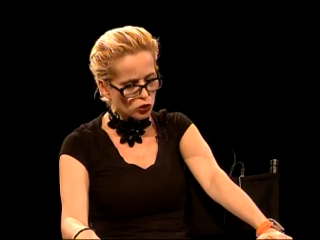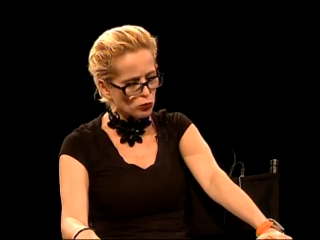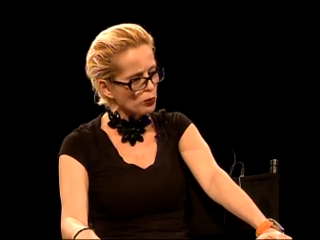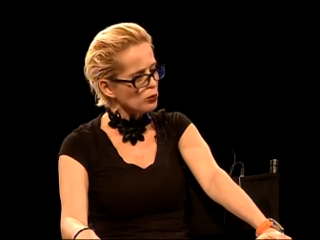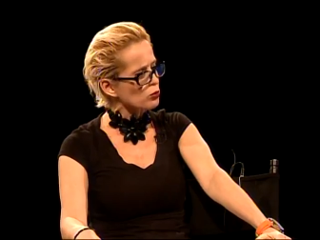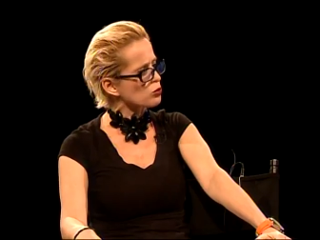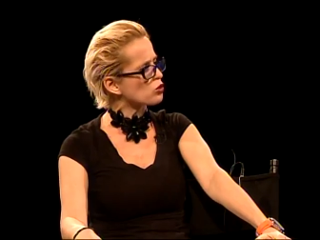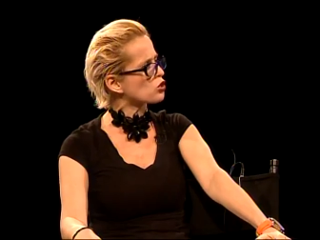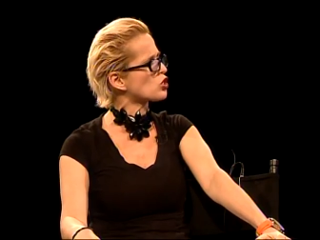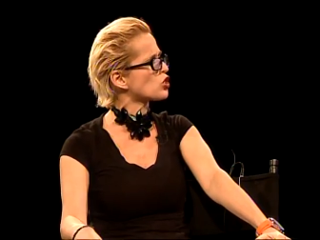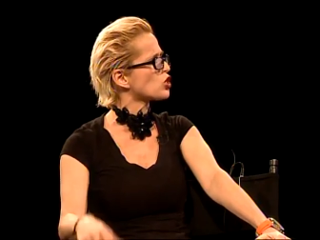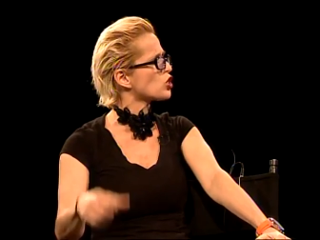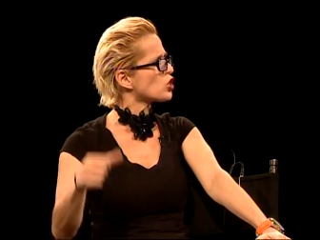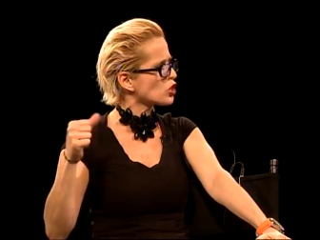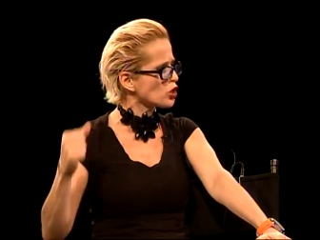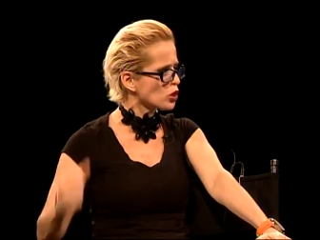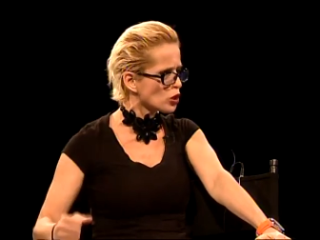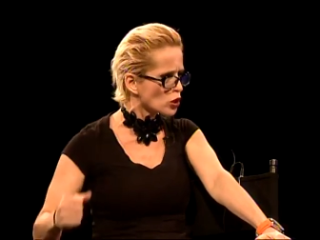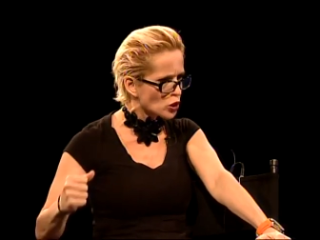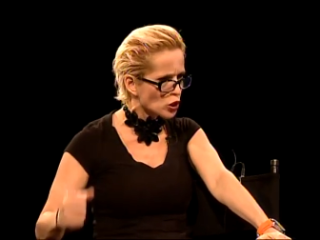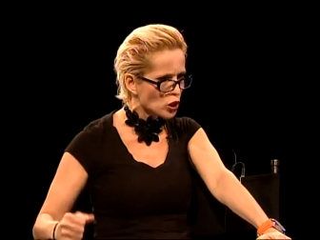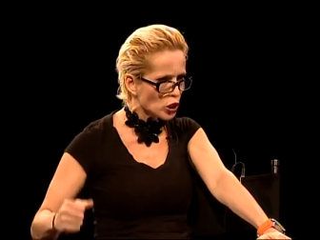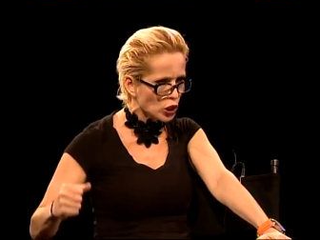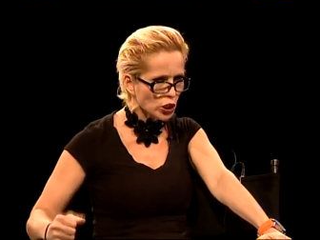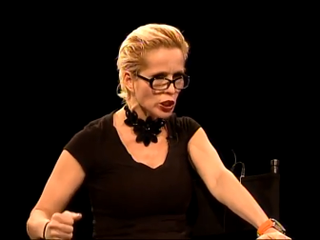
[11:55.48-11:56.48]
she was
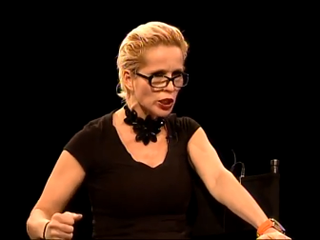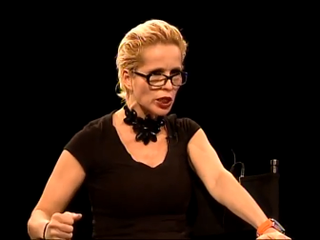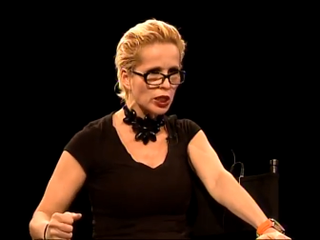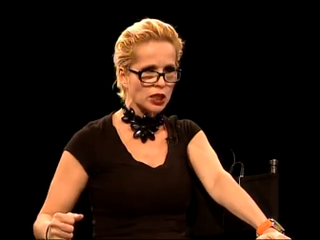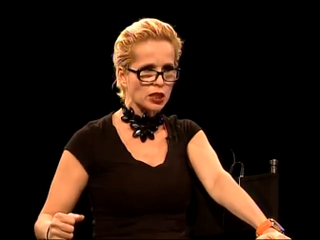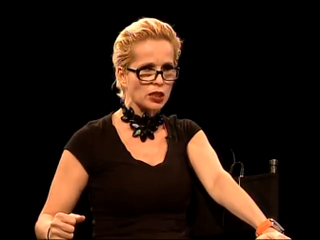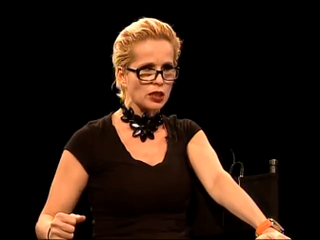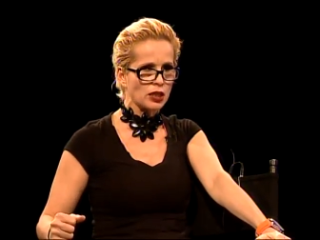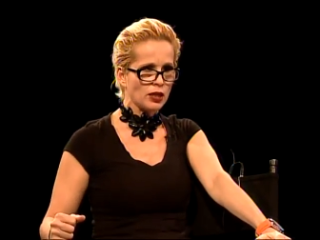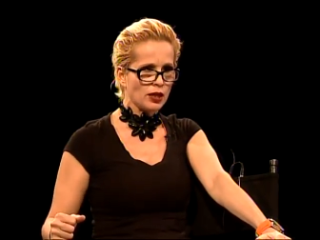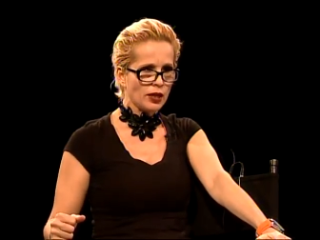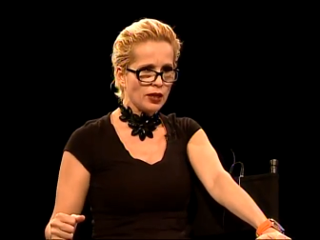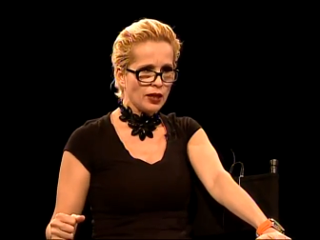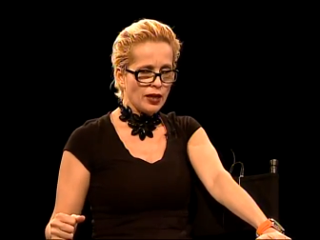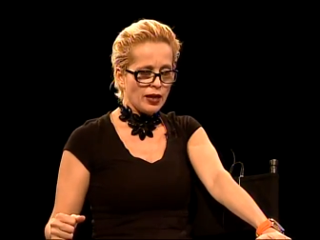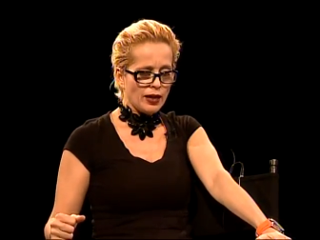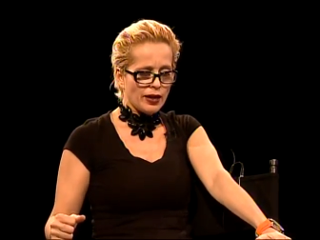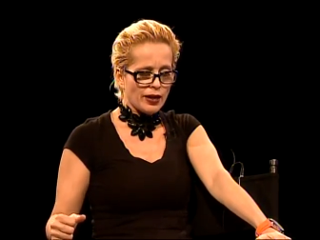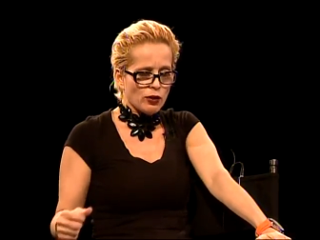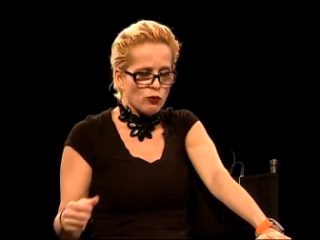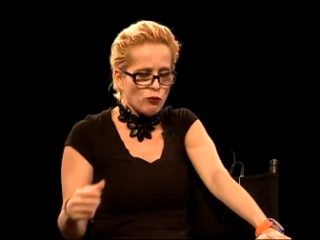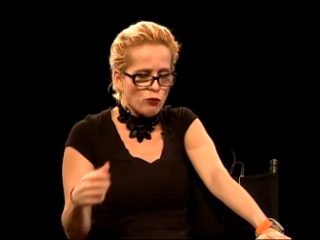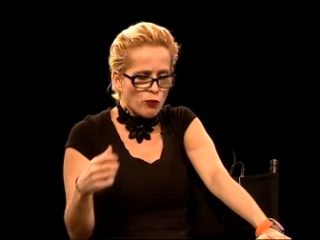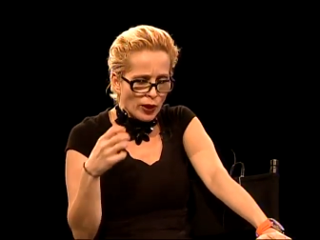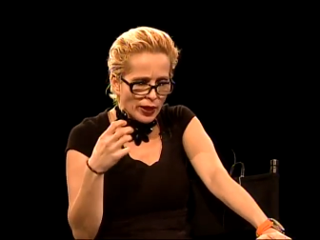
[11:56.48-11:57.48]
so good.
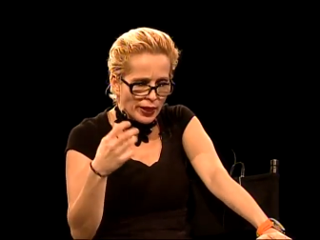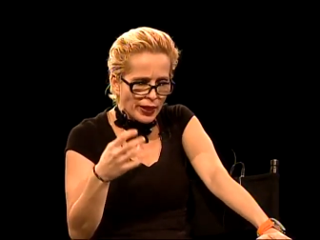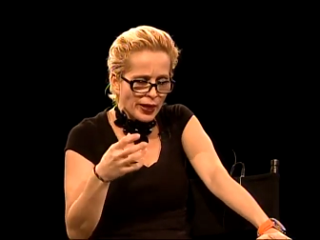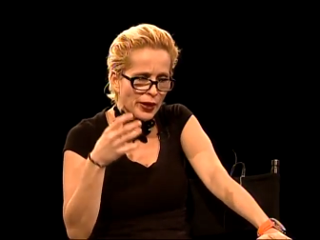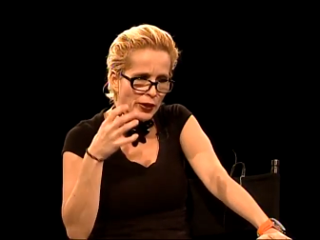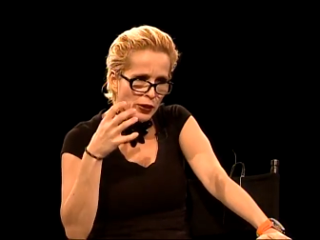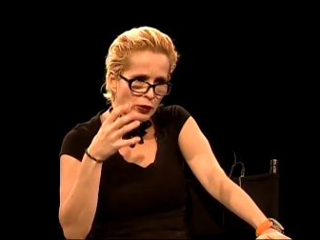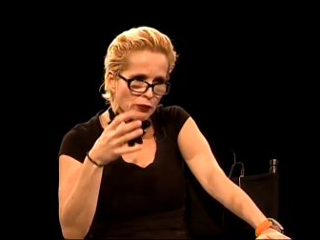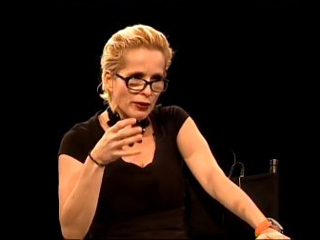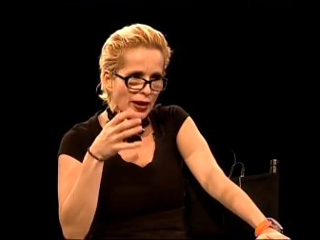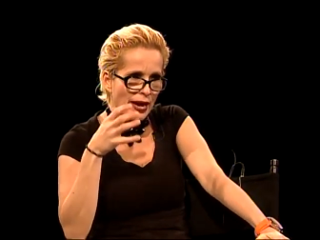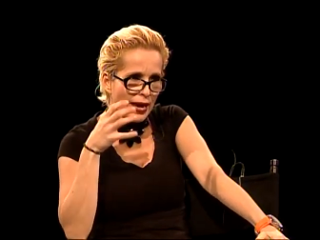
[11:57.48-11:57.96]
Like, what kind of